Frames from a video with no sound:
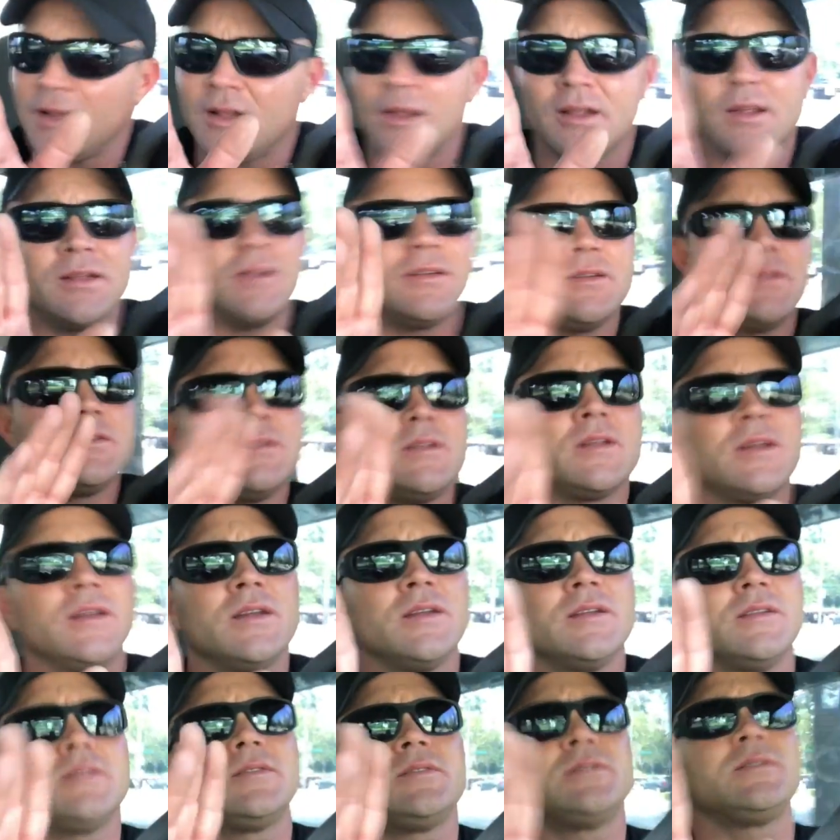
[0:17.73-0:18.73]

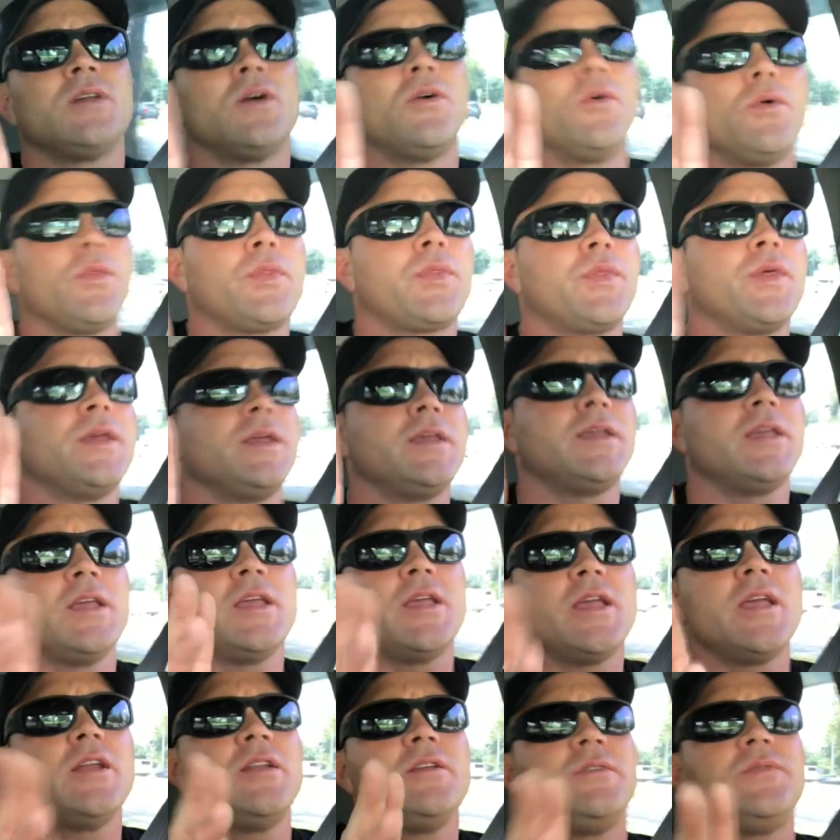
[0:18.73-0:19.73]
that don't think
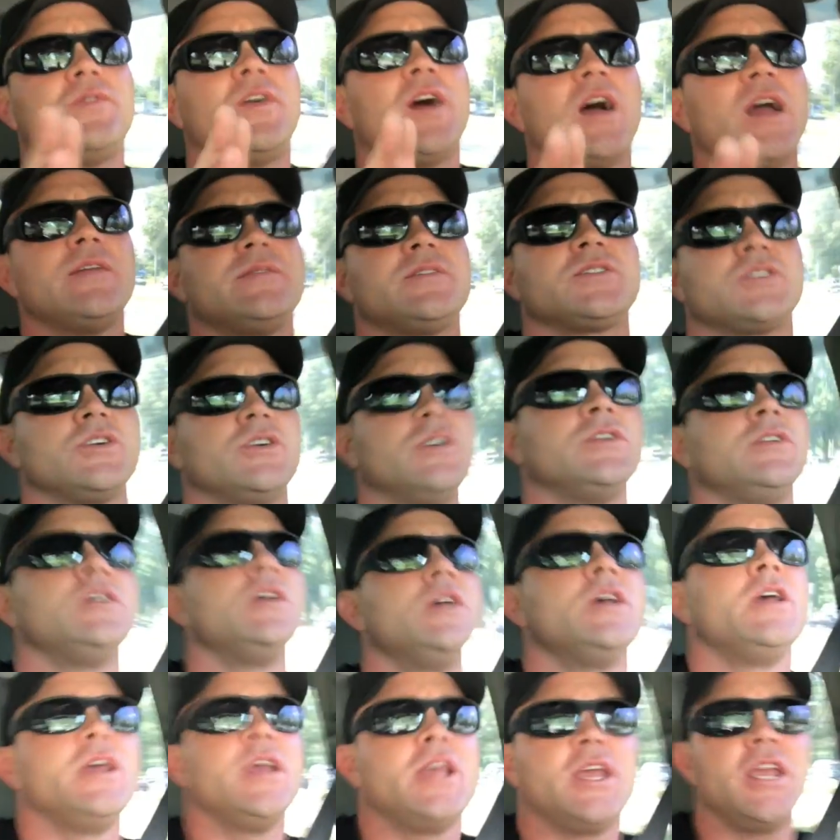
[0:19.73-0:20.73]
E85 is good.
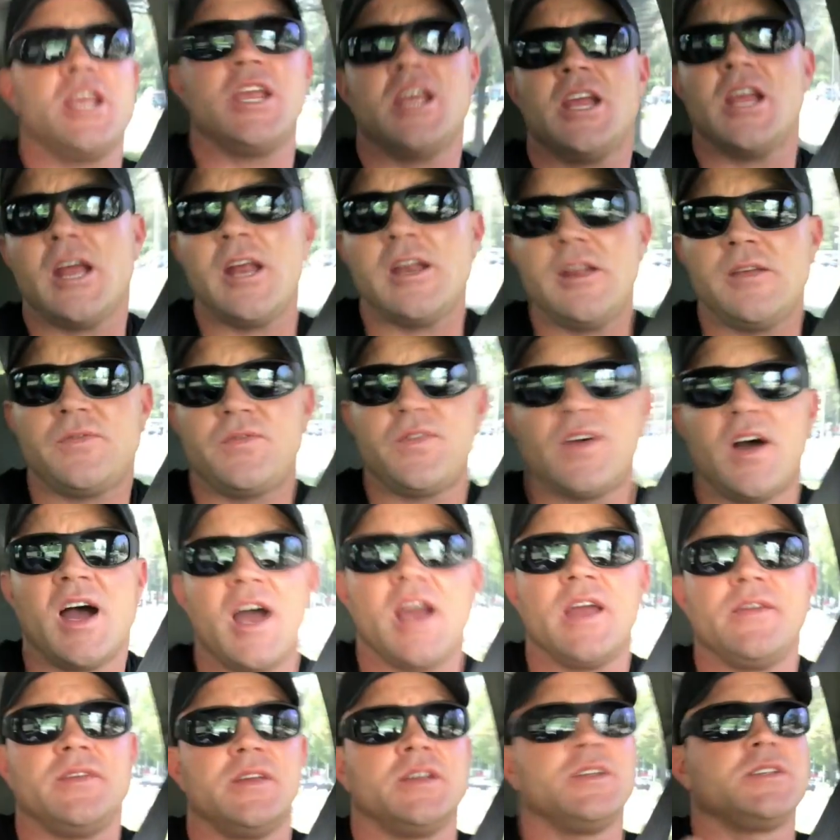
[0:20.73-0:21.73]

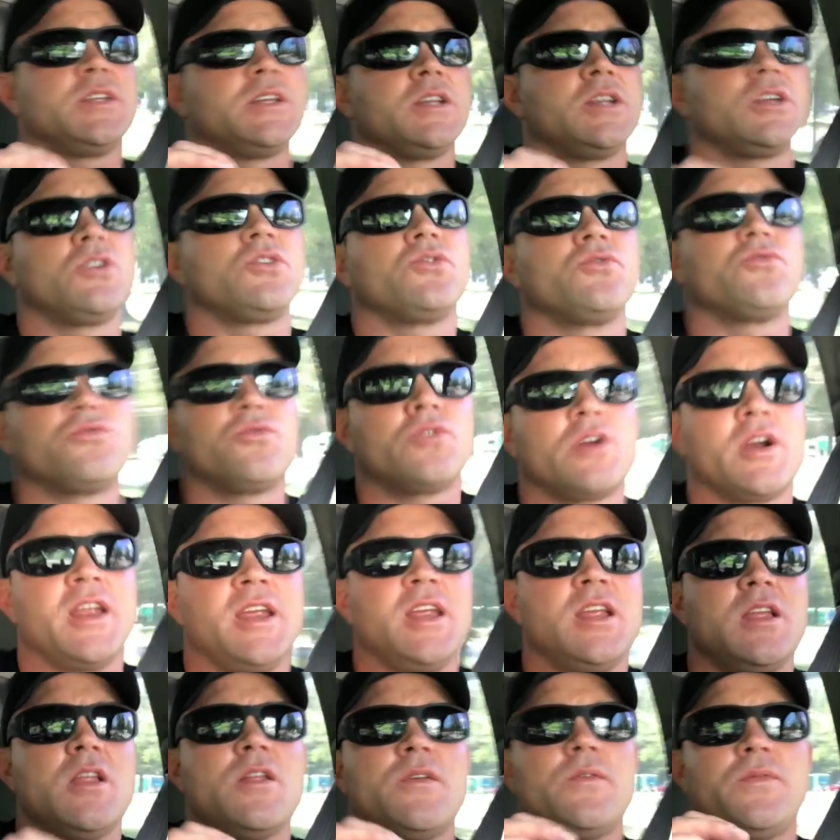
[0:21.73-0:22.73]
E85 is a
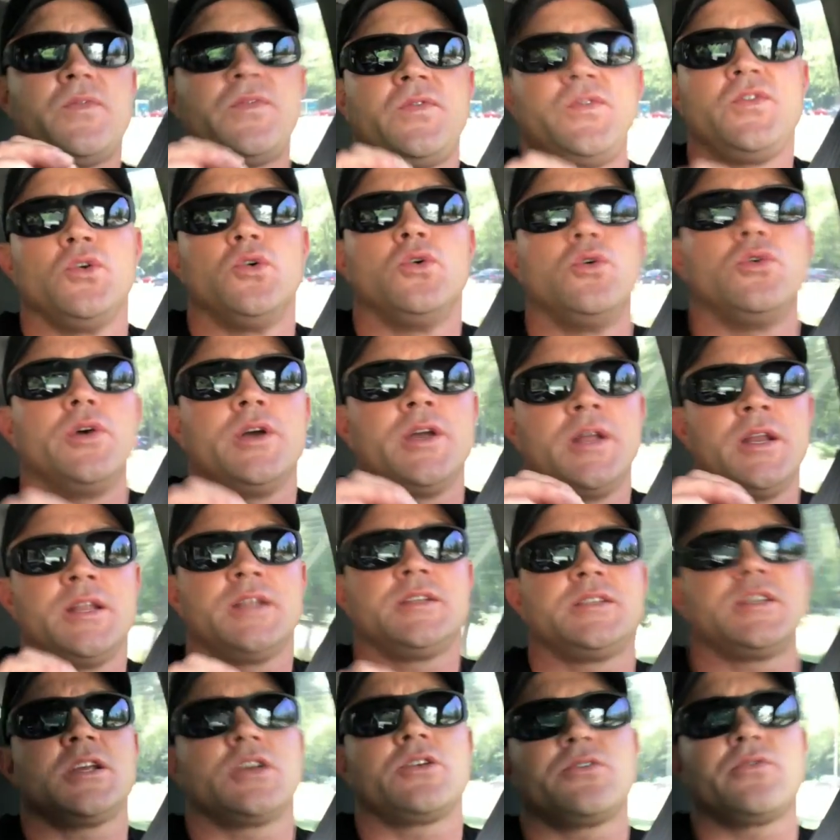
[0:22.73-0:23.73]
great fuel. It
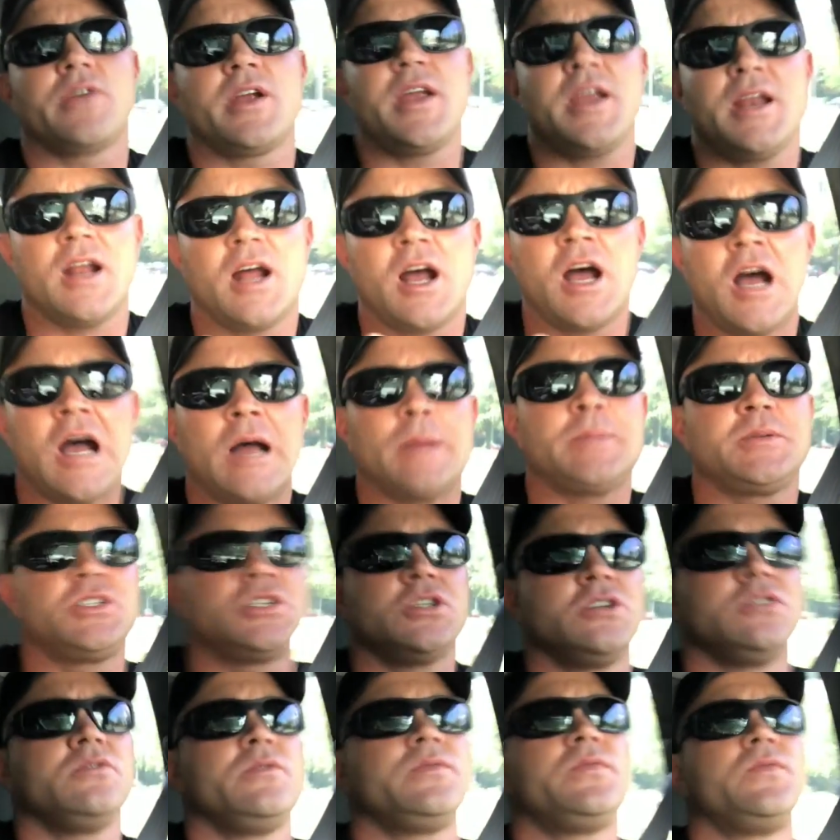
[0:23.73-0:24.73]
is a great
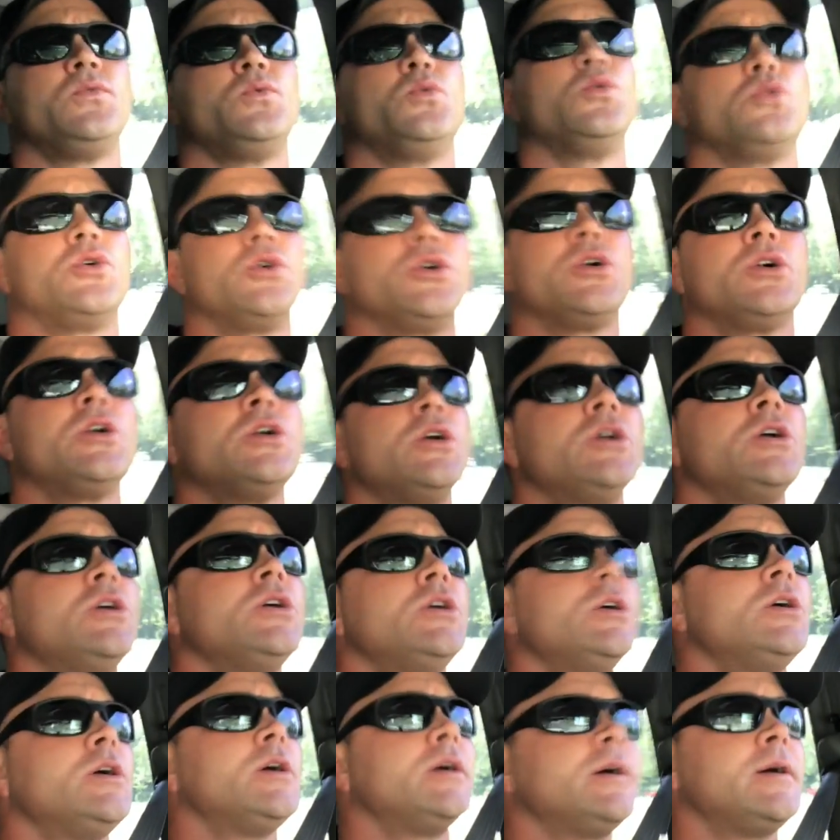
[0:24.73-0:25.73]
option for
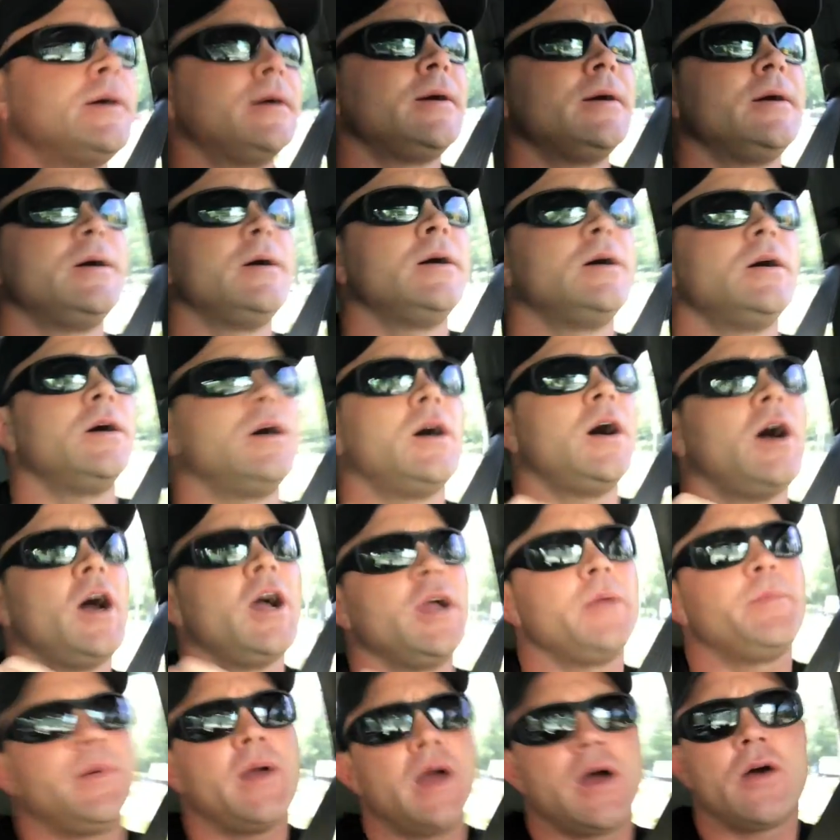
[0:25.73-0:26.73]

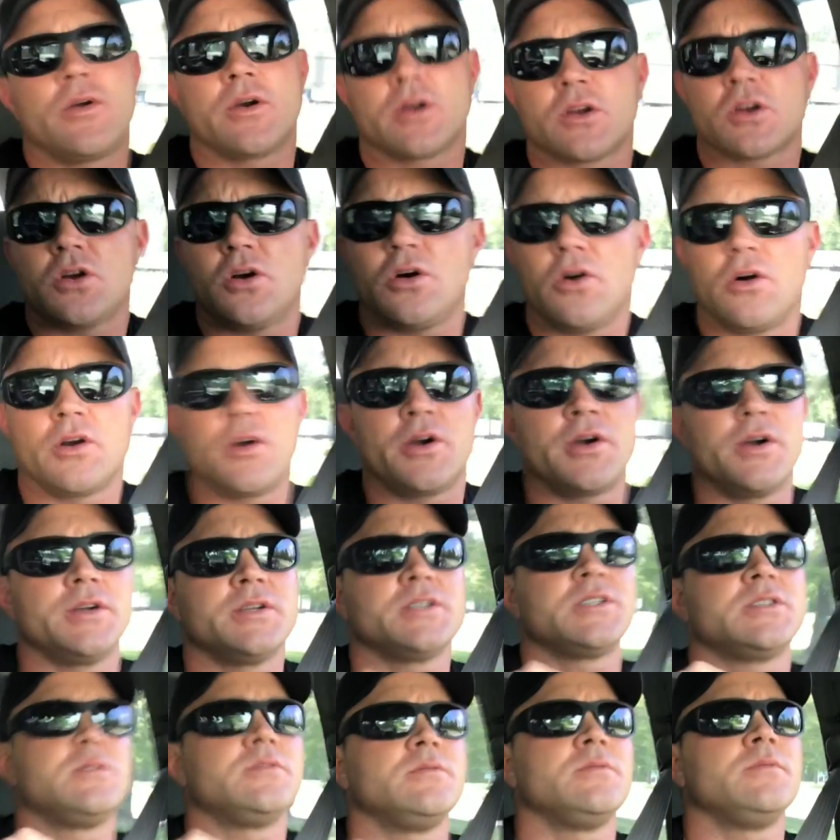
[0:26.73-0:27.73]
high-powered
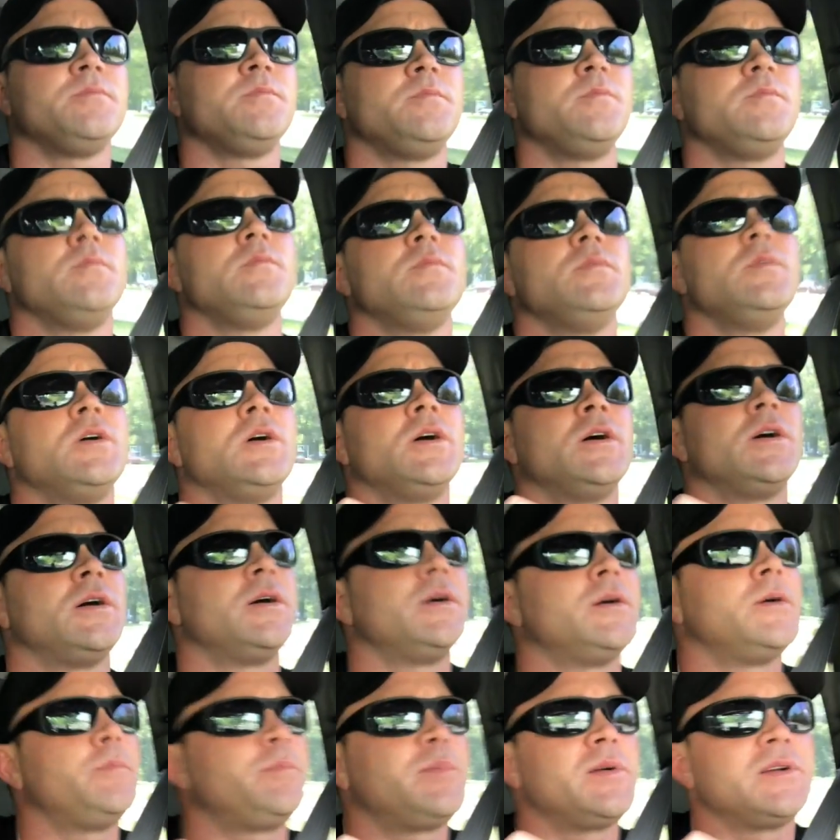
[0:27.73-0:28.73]
cars,
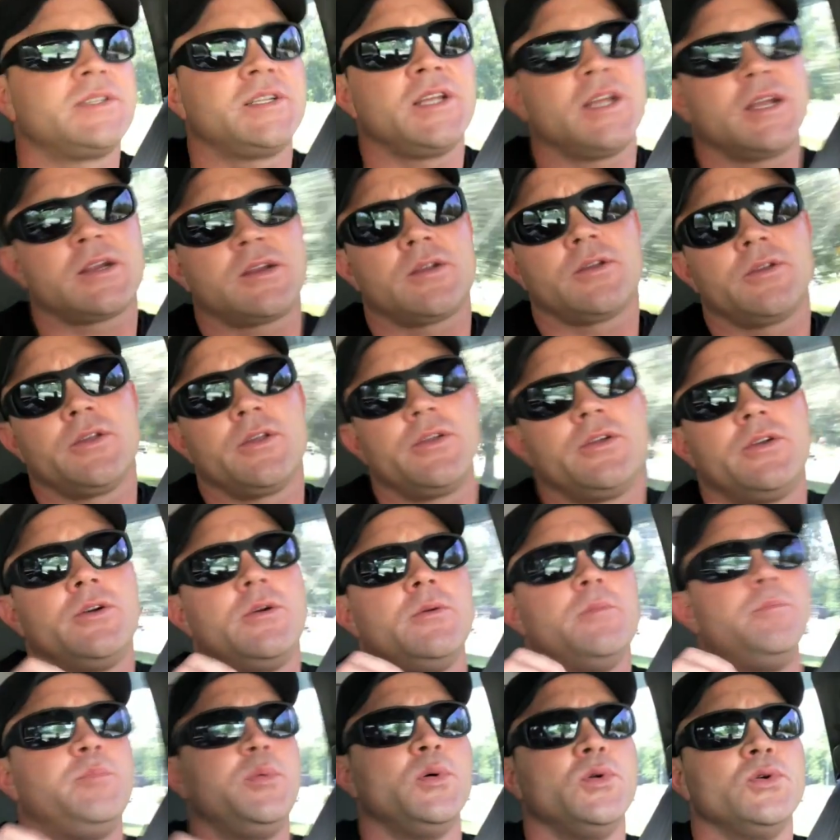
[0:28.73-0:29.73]

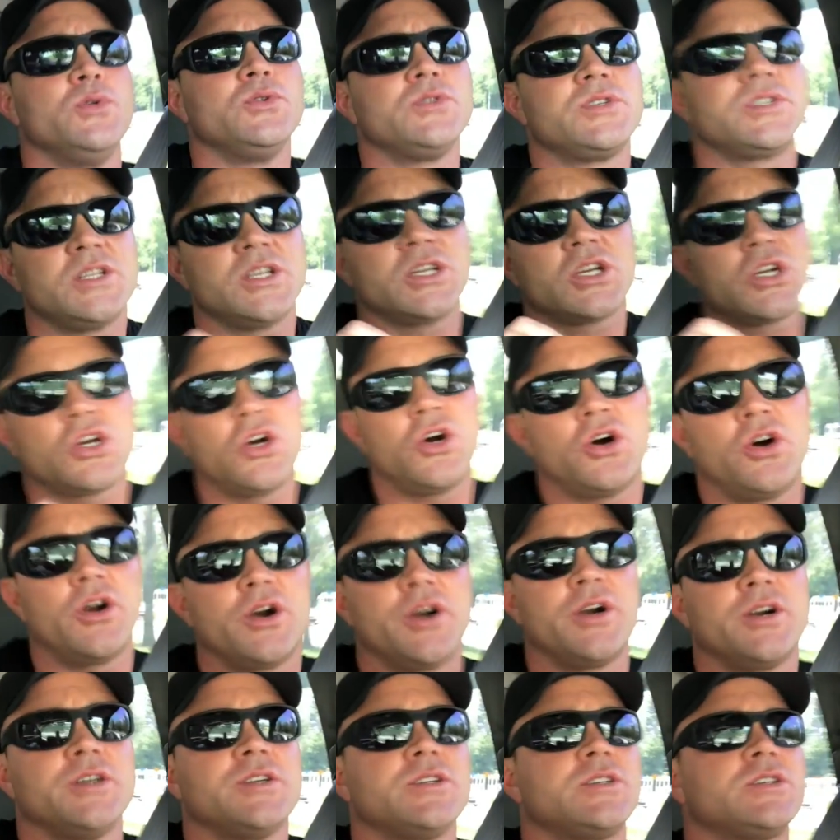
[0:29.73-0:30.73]
particularly boosted
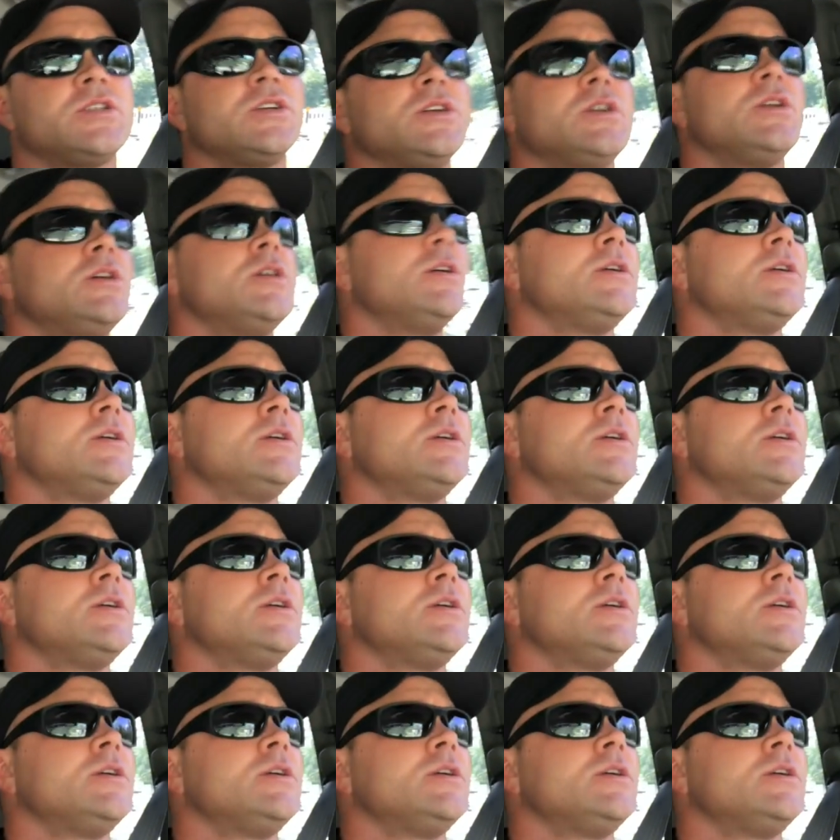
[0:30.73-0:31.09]
cars.